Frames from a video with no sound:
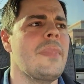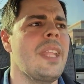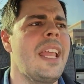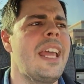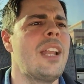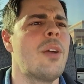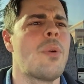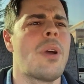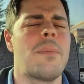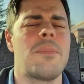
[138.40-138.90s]

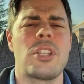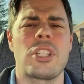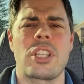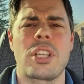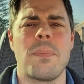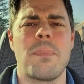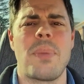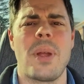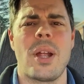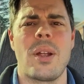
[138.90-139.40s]
anyway, I'm just
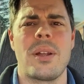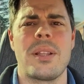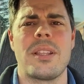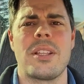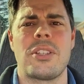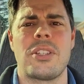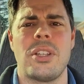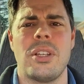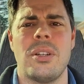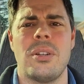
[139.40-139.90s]
comparing
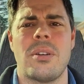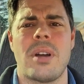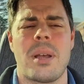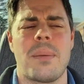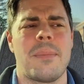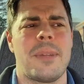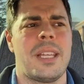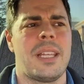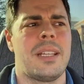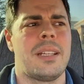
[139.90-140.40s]
the two.
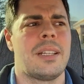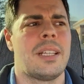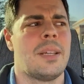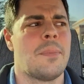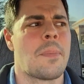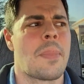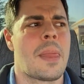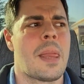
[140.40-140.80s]
I mean,